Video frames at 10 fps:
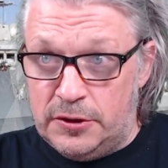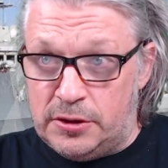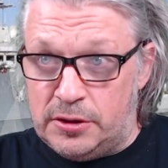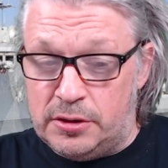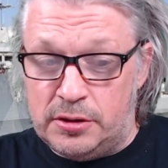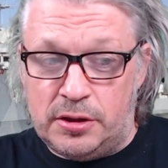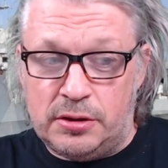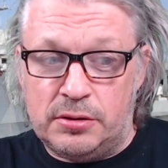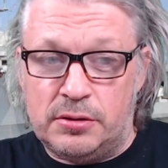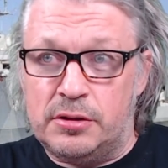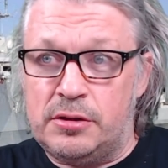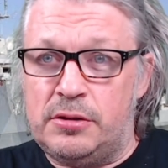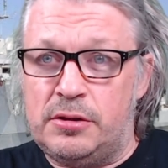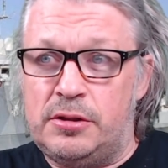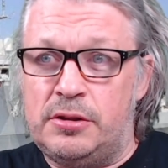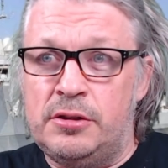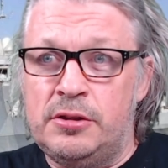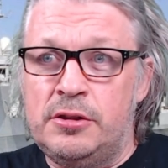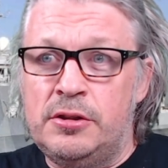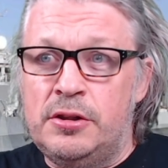I was watching
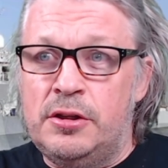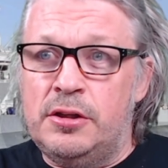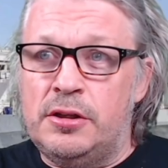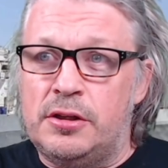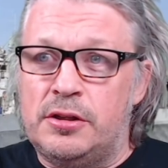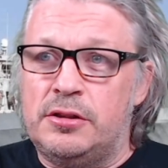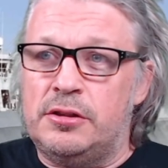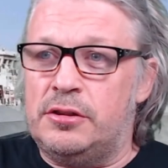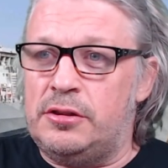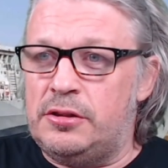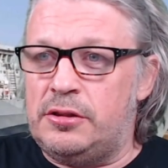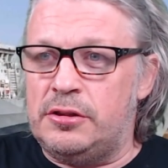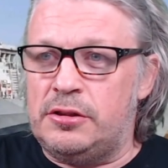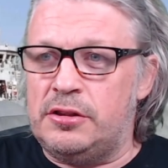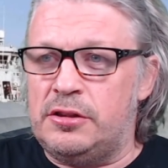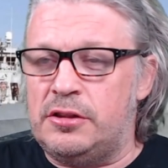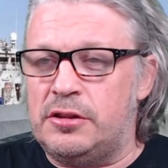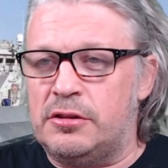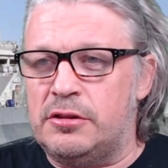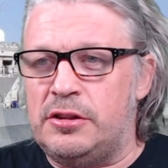Line of Duty
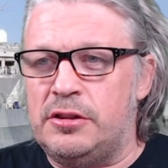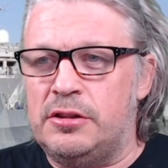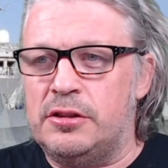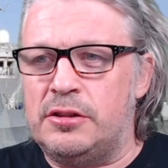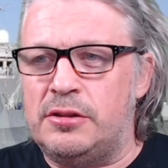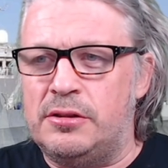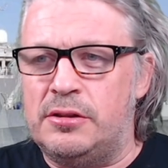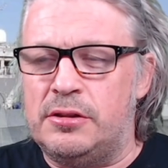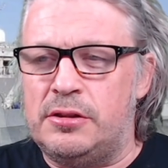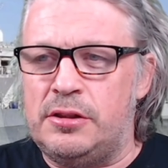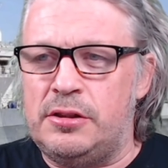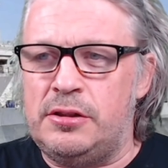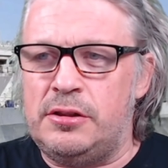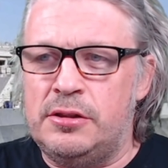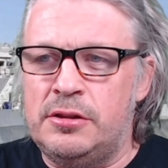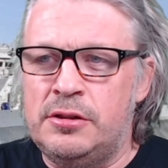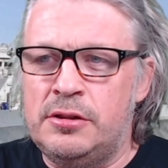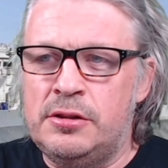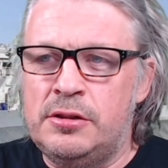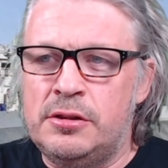this week. Everybody
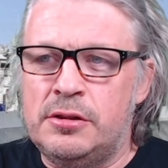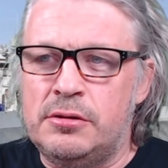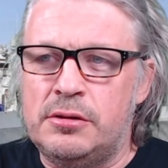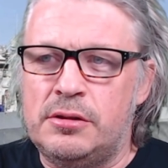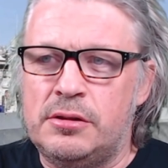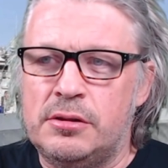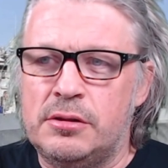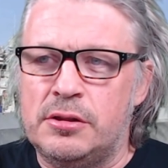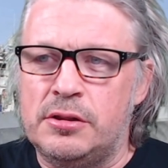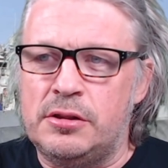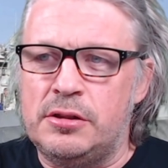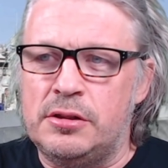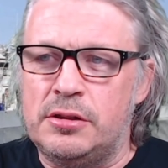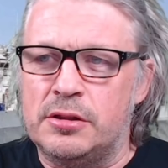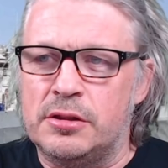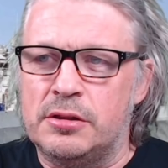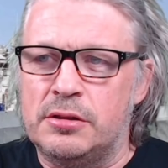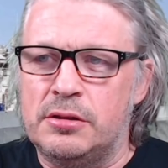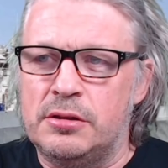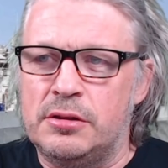wanted to
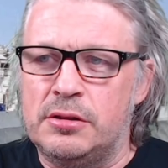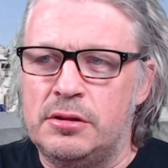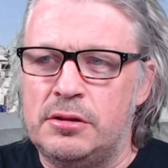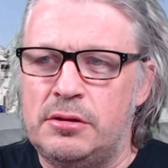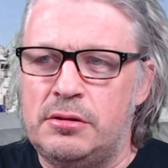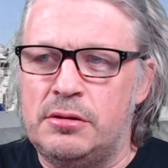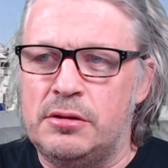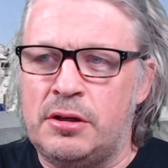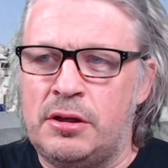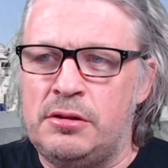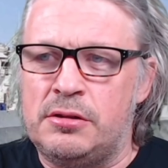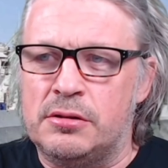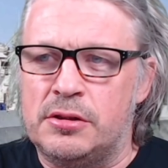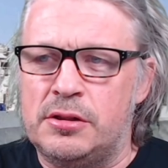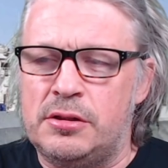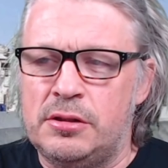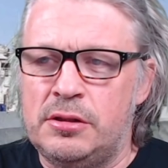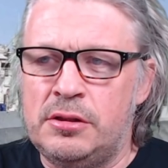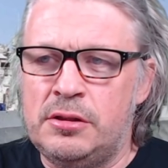know who H was.